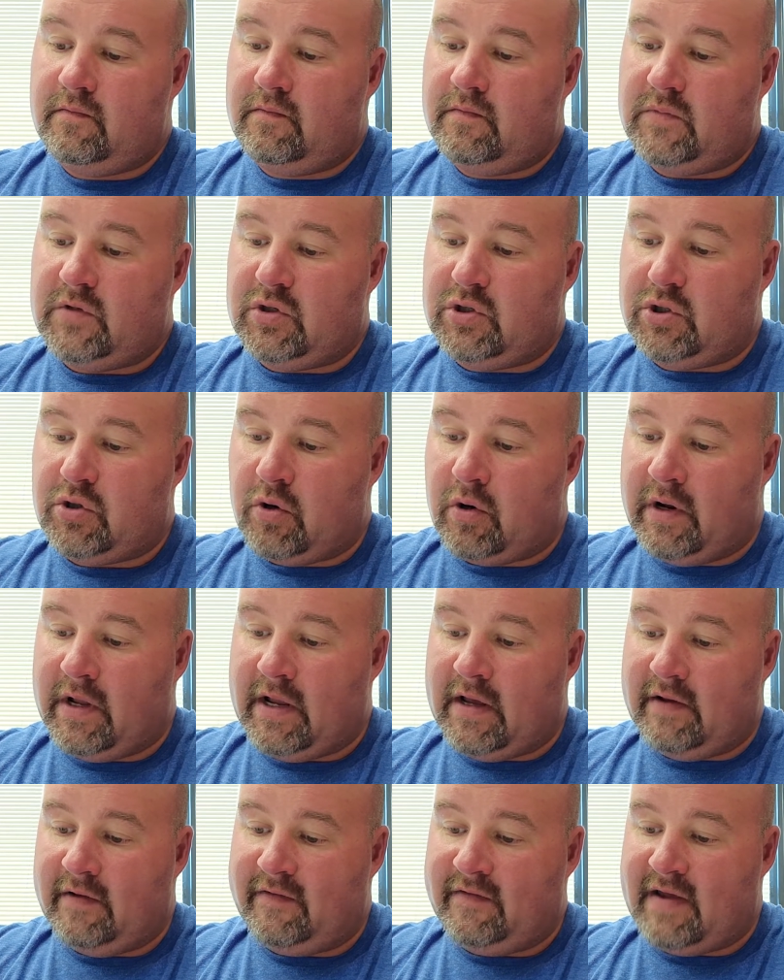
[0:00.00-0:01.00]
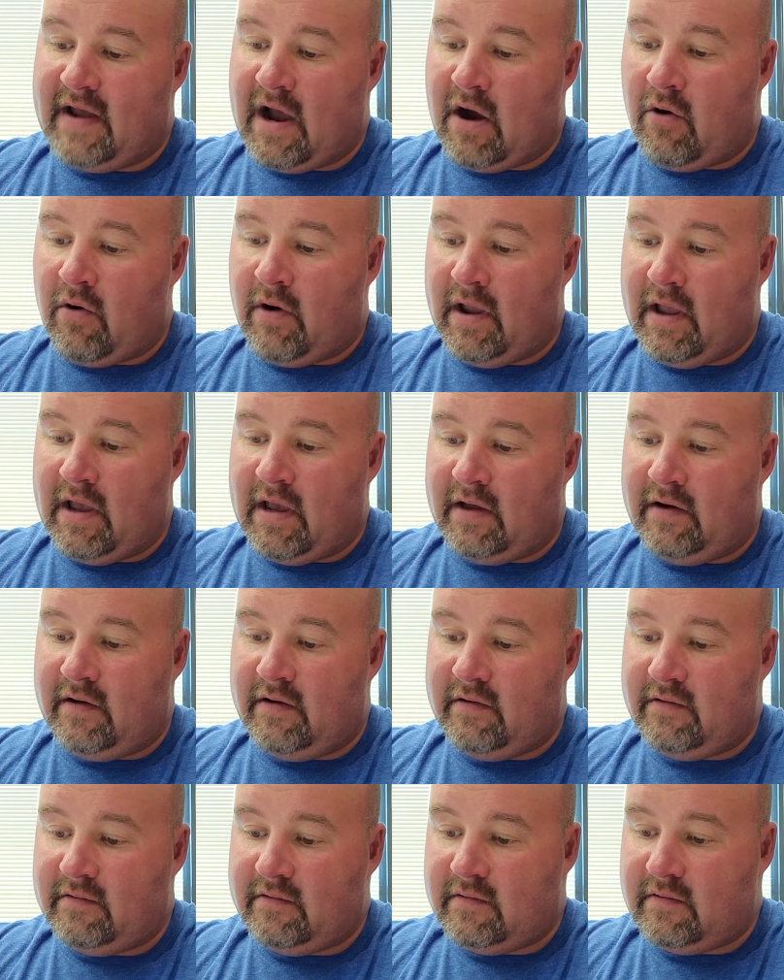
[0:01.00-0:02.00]
The shorthand is the hour hand.
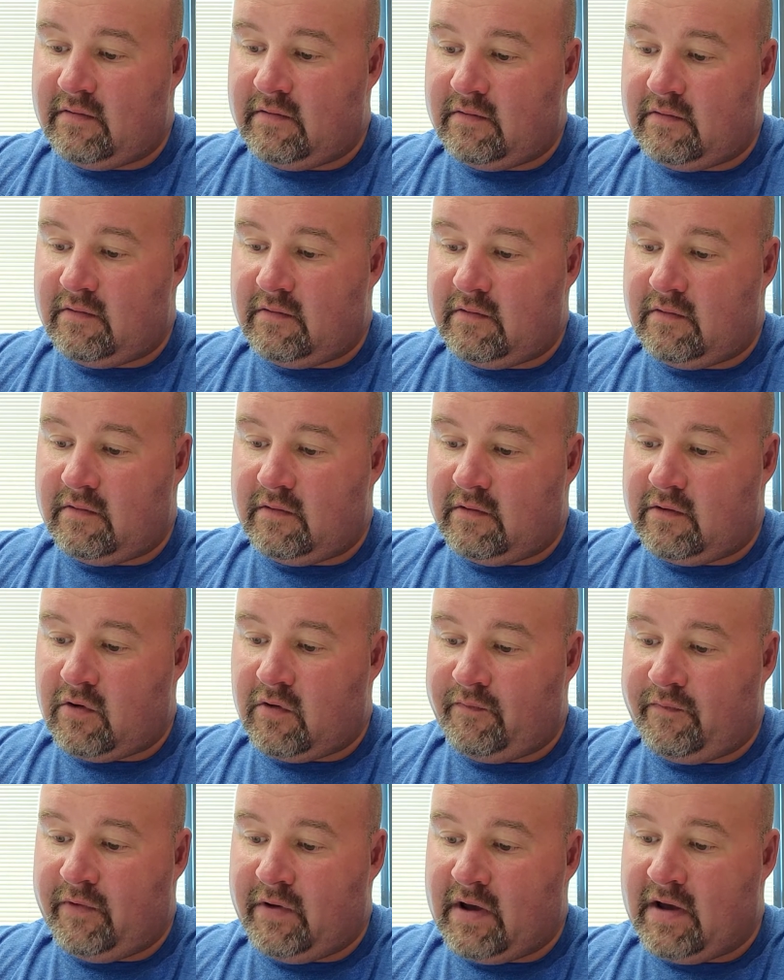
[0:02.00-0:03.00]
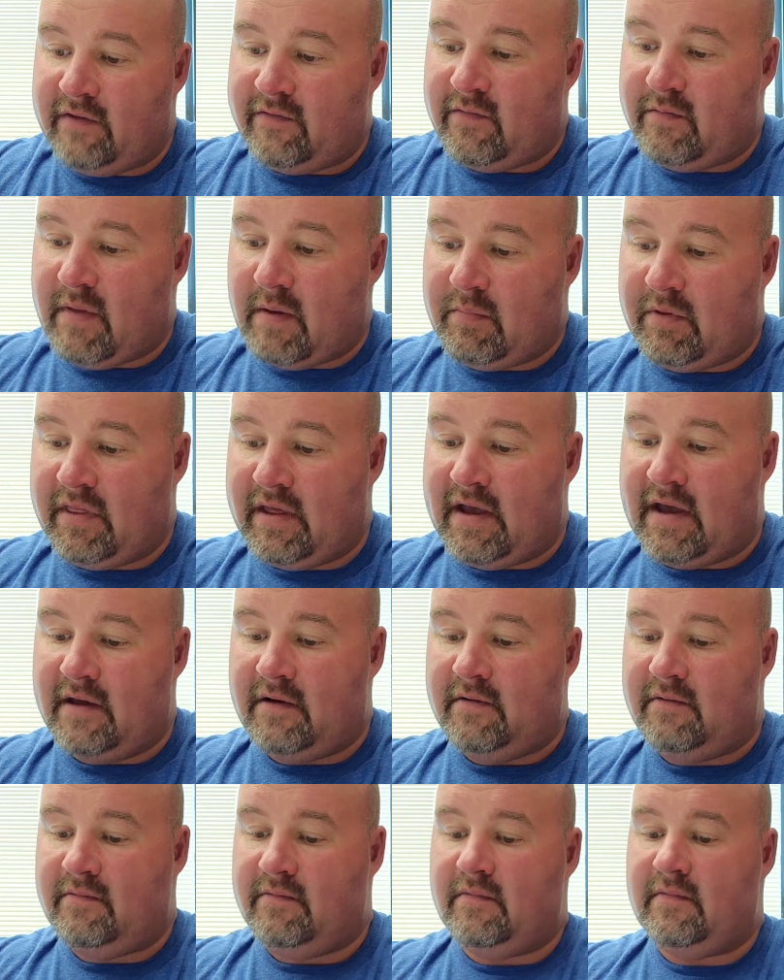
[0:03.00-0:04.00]
I hope you guys remember that.
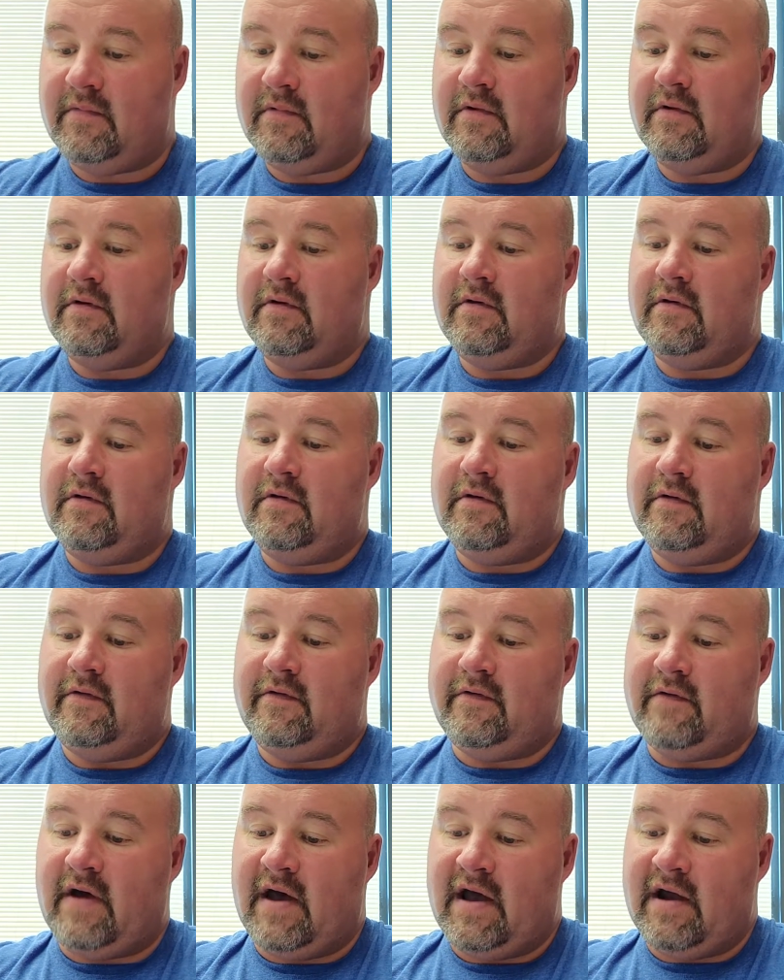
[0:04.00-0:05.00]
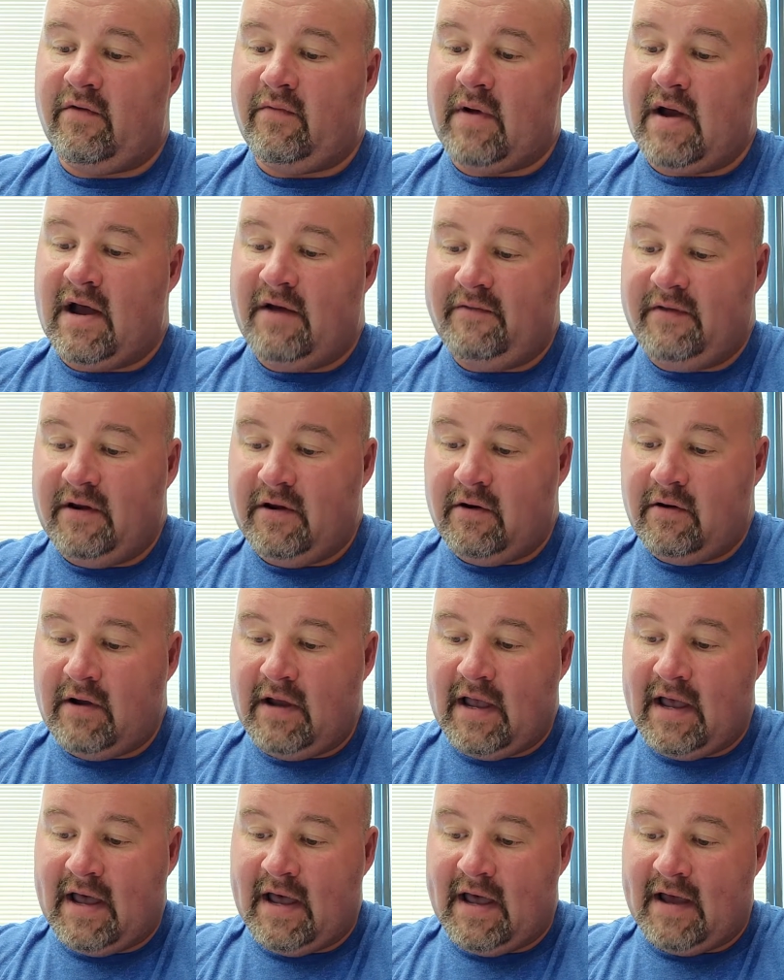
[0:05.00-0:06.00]
So I arrived here
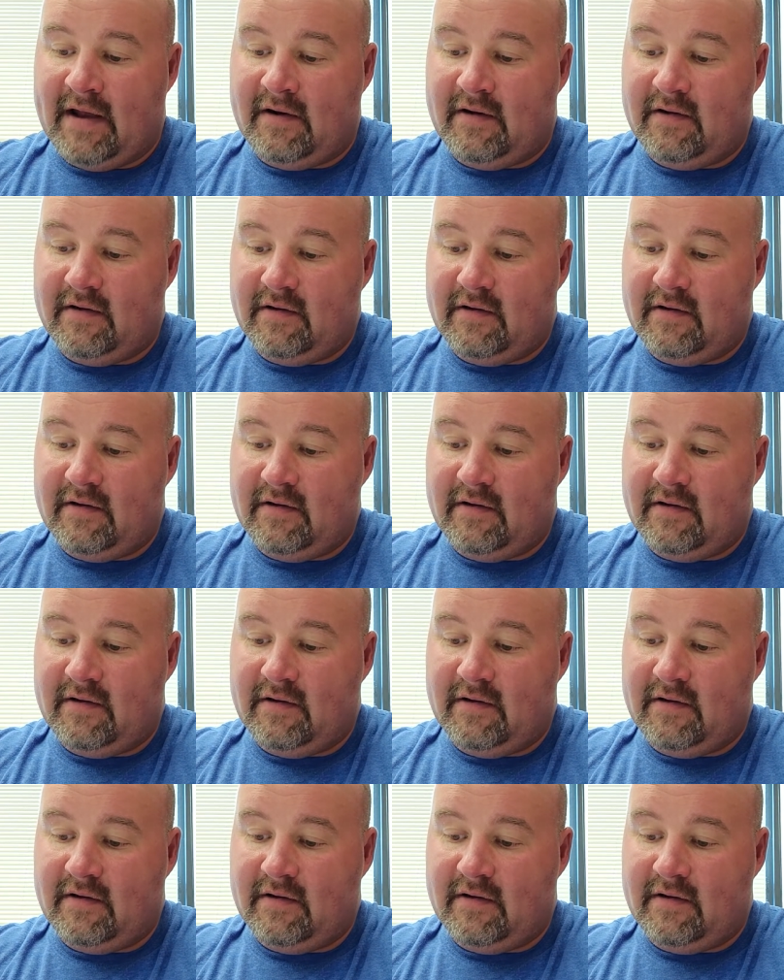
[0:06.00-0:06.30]
at